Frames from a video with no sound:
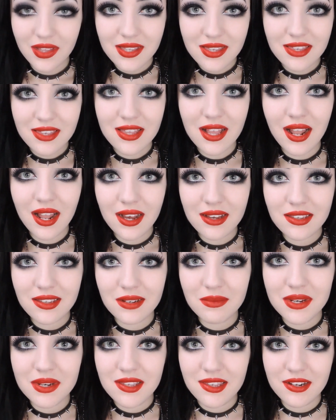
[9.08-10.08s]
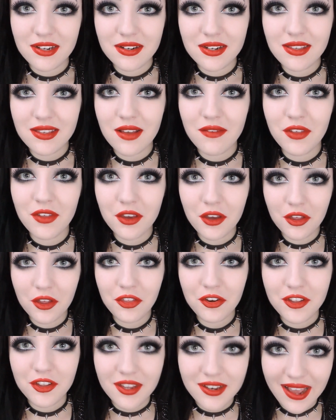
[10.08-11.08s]
This is the last in my series of the
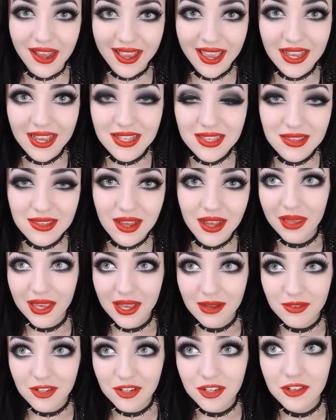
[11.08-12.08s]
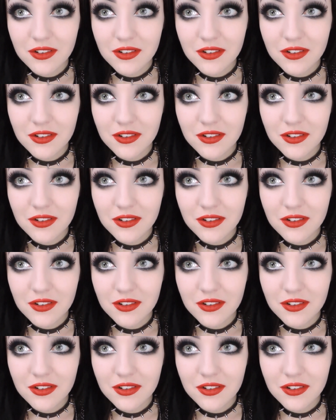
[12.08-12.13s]
Goth Through the Decades makeup